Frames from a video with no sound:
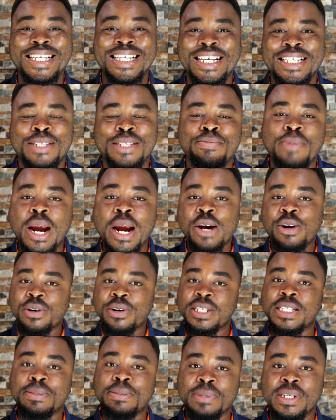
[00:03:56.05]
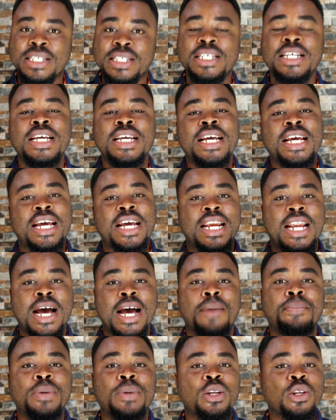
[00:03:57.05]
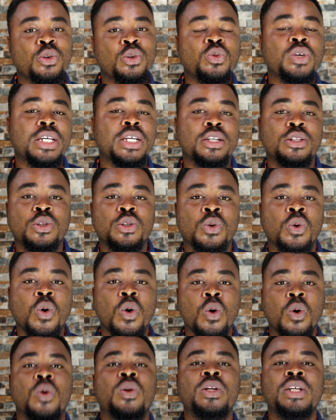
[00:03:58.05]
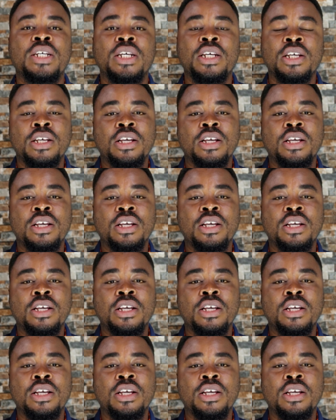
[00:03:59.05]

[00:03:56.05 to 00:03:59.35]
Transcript: Yes, Merry Christmas and Happy New Year to all